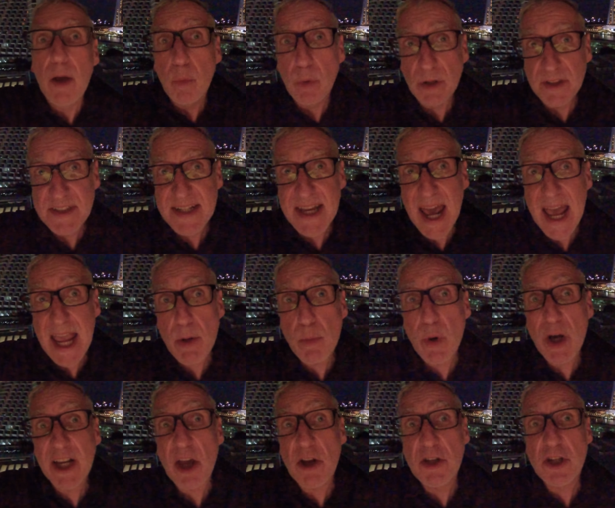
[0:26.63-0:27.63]
Well, today
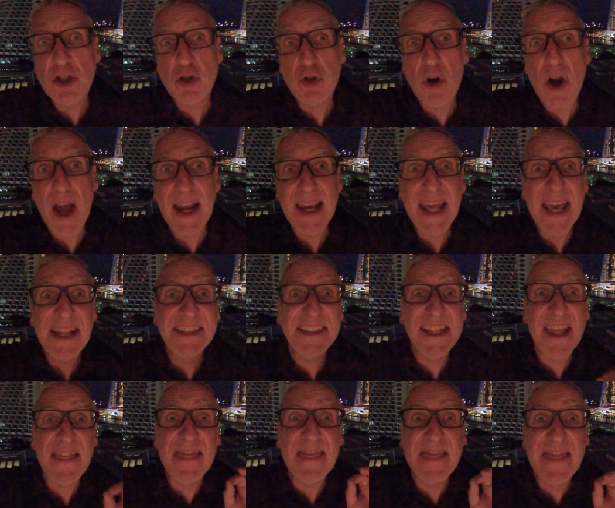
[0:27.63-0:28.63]
we're going to try and
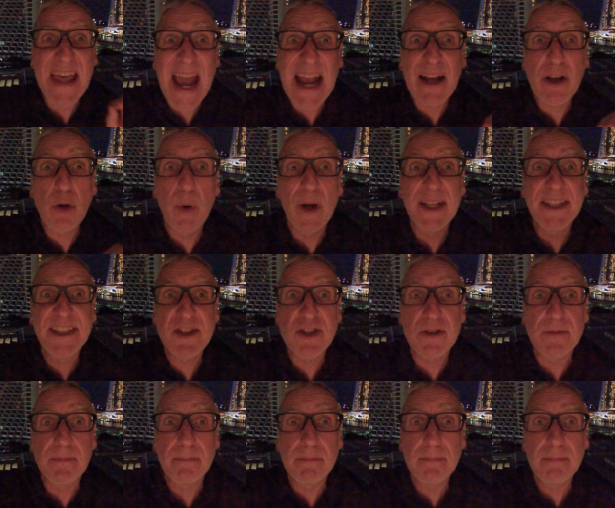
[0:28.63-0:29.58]
answer that question.